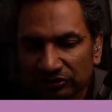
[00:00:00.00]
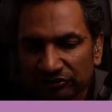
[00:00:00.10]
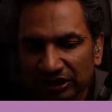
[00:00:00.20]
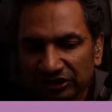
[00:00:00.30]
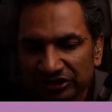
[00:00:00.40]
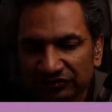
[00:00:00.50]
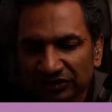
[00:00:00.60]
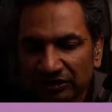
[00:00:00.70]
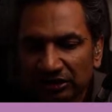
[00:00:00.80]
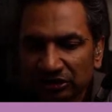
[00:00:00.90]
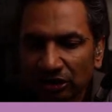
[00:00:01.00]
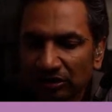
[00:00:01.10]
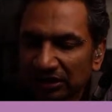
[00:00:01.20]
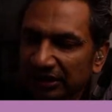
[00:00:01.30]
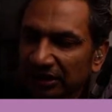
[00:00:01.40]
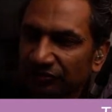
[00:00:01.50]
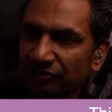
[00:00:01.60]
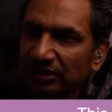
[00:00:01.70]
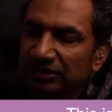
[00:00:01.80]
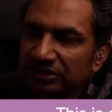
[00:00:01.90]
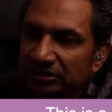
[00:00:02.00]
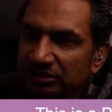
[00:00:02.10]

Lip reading: offensive, nor are they a threat.